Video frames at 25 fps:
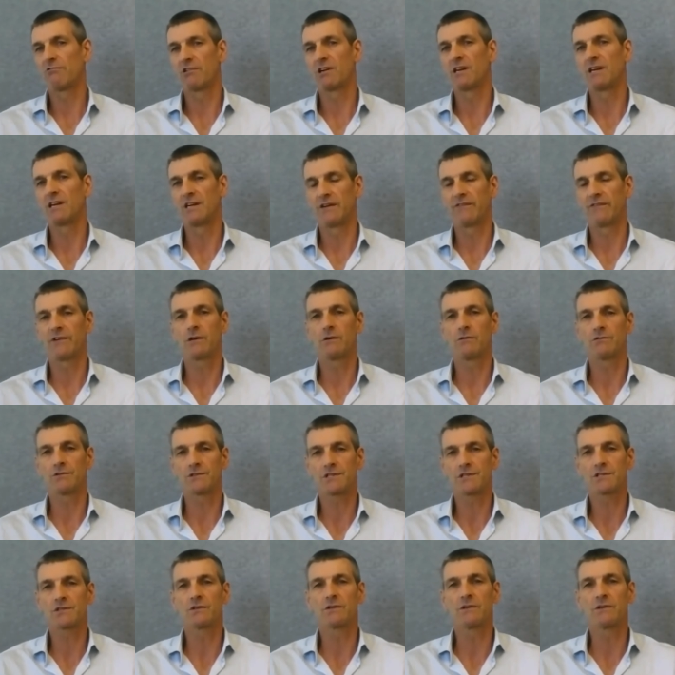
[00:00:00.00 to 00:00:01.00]
really difficult
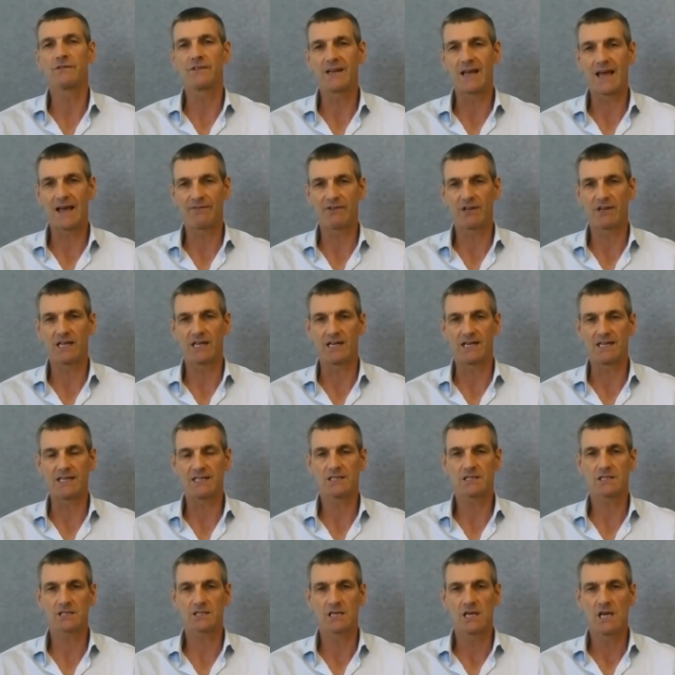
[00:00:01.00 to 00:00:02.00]
to sort of
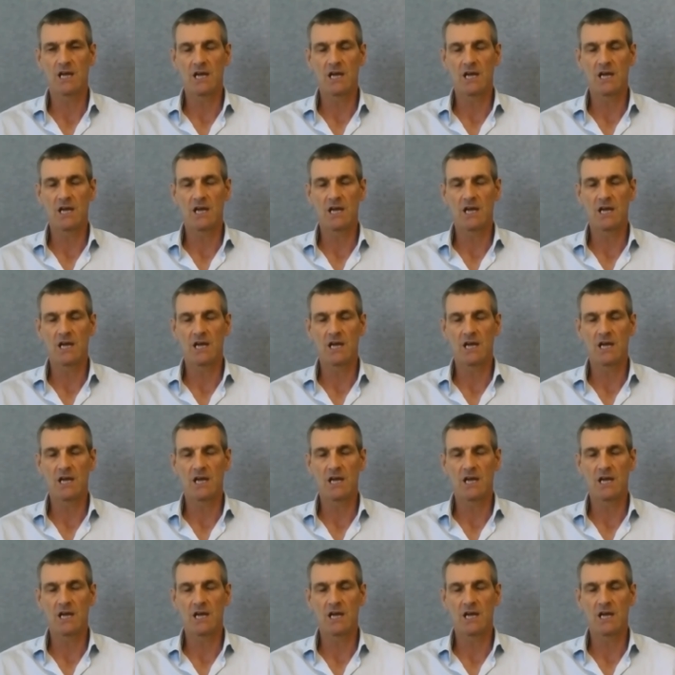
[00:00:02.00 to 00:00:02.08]
navigate.